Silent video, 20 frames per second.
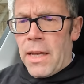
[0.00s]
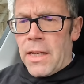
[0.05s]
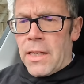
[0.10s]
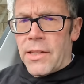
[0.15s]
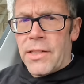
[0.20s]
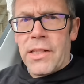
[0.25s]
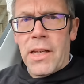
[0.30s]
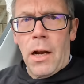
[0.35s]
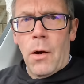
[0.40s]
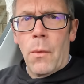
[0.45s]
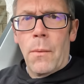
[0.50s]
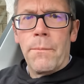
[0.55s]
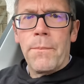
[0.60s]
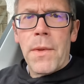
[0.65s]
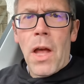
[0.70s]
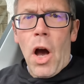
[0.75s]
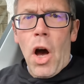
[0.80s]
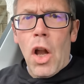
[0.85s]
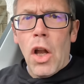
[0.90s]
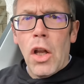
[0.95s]
So,
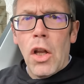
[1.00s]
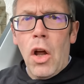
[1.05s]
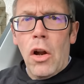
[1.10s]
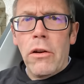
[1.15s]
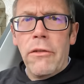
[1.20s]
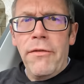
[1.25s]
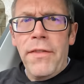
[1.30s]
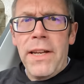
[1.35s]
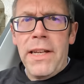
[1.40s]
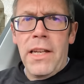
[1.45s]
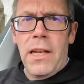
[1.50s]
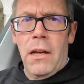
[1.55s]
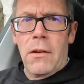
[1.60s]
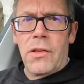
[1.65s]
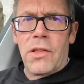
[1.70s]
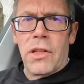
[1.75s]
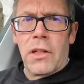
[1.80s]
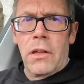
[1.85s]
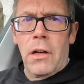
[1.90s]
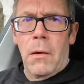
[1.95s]
a lot of
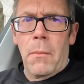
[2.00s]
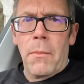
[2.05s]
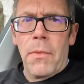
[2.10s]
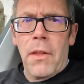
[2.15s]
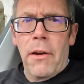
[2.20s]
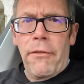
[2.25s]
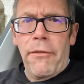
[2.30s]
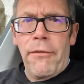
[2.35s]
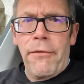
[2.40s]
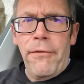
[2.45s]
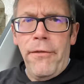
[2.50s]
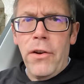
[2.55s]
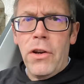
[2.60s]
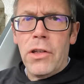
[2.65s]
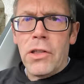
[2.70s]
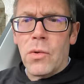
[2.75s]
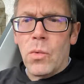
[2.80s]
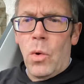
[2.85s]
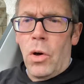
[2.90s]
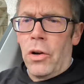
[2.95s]
videos to come. The
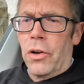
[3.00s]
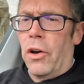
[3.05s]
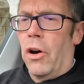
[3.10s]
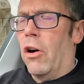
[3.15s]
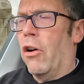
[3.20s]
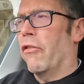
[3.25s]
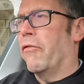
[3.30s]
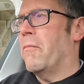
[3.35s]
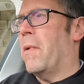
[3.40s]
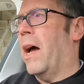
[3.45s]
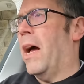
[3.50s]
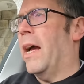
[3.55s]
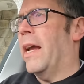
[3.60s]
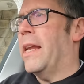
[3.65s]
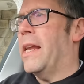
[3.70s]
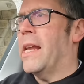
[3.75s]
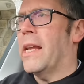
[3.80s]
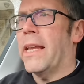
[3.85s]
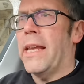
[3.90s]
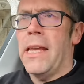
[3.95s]
first one of
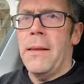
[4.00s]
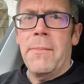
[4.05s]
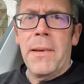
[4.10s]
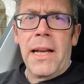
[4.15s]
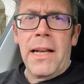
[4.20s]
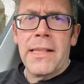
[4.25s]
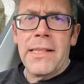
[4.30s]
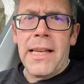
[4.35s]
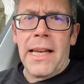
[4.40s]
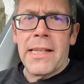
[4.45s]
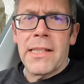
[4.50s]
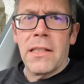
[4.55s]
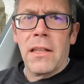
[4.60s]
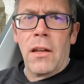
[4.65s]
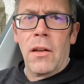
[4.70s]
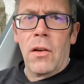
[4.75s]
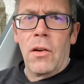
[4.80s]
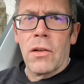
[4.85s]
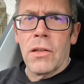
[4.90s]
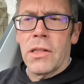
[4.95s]
my Keeping a Tesla
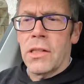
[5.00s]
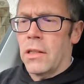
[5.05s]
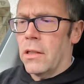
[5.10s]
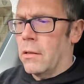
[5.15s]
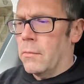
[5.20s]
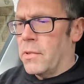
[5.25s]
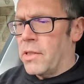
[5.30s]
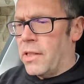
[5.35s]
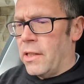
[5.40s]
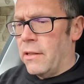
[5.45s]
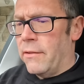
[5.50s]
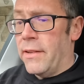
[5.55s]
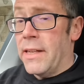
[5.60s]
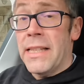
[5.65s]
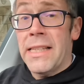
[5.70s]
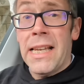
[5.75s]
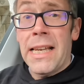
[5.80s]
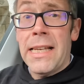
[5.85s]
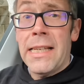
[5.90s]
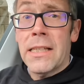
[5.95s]
Long-Term
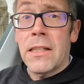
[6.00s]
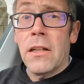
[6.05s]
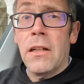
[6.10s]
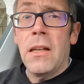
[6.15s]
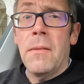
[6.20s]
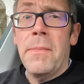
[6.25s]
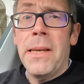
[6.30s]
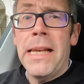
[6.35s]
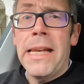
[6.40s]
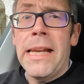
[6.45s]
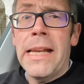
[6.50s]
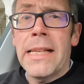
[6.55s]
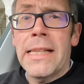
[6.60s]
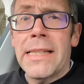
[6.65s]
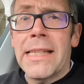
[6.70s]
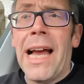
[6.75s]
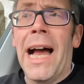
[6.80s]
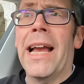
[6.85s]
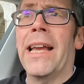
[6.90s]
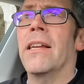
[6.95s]
series is going to be
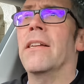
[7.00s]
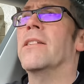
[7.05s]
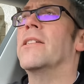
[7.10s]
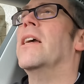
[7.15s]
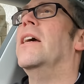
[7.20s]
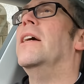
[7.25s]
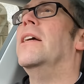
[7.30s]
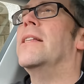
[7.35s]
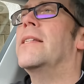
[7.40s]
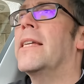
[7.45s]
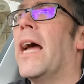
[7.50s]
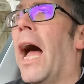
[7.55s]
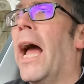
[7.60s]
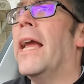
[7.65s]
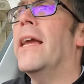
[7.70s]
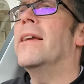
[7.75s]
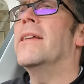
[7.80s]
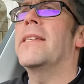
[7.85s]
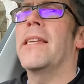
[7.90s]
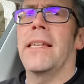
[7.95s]
tyres.
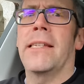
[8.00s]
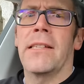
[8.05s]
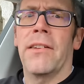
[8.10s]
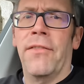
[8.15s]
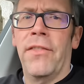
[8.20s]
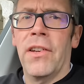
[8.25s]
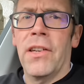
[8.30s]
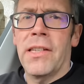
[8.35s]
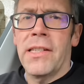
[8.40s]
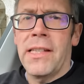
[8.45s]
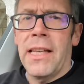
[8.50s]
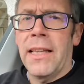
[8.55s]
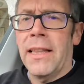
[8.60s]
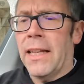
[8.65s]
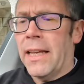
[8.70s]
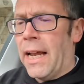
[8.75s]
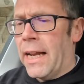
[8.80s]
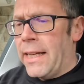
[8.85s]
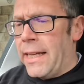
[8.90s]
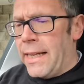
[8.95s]
Tyres is the first thing
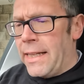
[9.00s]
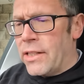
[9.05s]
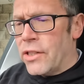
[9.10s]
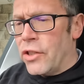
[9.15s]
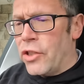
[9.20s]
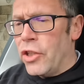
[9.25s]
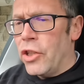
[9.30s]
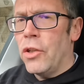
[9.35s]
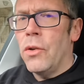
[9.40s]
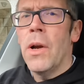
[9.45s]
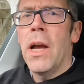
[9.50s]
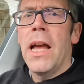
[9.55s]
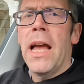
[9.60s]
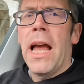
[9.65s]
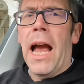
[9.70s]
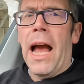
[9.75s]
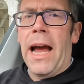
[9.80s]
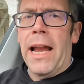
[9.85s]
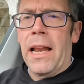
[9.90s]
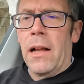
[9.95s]
that I need to do
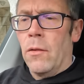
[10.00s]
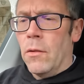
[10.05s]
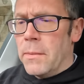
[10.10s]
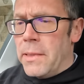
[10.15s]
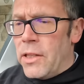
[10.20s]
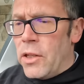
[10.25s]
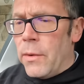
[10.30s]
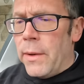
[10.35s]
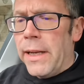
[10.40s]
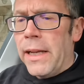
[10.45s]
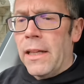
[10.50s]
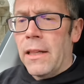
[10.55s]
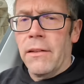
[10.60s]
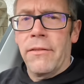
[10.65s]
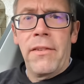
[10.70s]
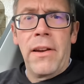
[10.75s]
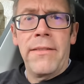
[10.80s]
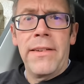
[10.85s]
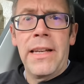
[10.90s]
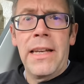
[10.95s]
and I will be doing in the
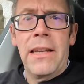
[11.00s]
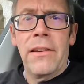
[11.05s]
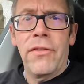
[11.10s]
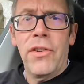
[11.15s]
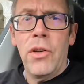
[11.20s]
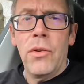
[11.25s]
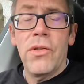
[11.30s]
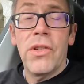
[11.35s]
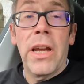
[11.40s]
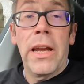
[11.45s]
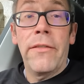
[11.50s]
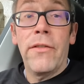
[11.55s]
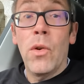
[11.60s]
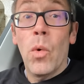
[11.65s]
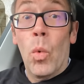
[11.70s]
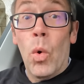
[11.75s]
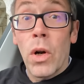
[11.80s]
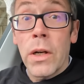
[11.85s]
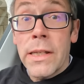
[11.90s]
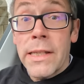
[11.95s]
very near future. If you
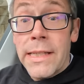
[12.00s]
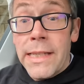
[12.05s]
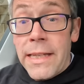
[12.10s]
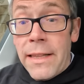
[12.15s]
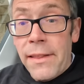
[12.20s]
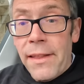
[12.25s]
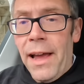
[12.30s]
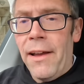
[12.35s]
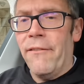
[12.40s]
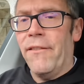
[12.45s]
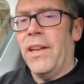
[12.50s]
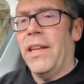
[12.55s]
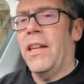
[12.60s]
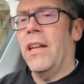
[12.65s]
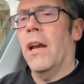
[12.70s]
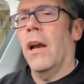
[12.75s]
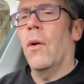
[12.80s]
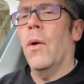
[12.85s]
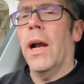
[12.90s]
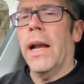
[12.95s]
want to see that
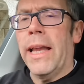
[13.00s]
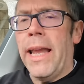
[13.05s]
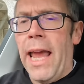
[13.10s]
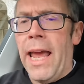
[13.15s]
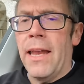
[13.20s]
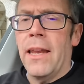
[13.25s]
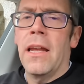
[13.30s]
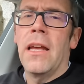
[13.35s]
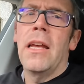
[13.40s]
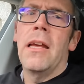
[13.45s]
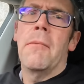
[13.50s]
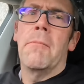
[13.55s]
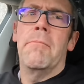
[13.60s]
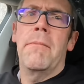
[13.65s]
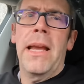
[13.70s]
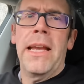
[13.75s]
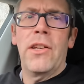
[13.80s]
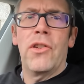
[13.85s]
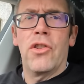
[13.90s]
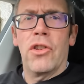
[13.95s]
video, again,
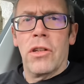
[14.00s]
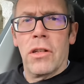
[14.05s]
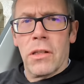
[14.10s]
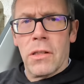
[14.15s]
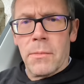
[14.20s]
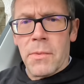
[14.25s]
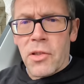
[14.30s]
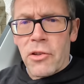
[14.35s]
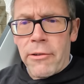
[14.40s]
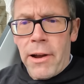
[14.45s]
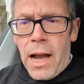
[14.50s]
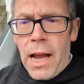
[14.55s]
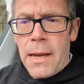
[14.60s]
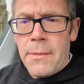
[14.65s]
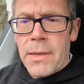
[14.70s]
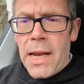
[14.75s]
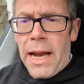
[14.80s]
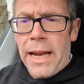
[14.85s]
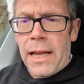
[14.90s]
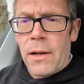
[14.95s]
make sure you
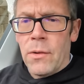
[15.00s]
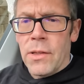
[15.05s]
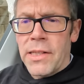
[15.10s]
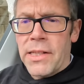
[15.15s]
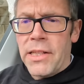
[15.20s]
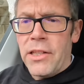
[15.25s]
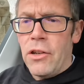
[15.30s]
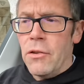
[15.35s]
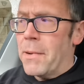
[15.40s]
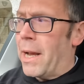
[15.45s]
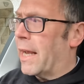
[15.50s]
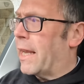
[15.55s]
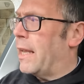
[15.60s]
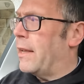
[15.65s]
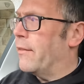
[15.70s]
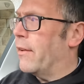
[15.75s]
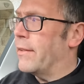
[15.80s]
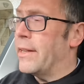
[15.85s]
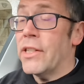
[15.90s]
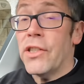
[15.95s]
subscribe and I will see you back
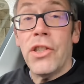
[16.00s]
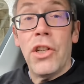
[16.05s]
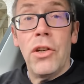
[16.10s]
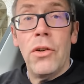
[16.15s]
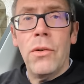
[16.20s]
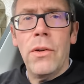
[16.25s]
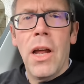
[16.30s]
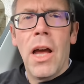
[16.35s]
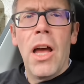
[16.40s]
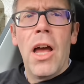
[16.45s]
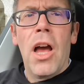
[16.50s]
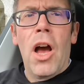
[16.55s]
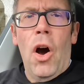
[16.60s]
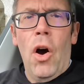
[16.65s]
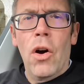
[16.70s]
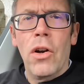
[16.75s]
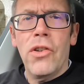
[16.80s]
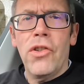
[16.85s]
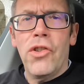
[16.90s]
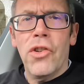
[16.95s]
here very soon
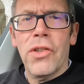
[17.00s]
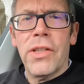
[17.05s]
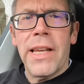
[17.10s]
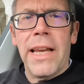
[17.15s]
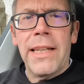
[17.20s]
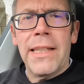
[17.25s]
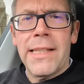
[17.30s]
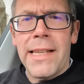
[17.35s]
on Just Get a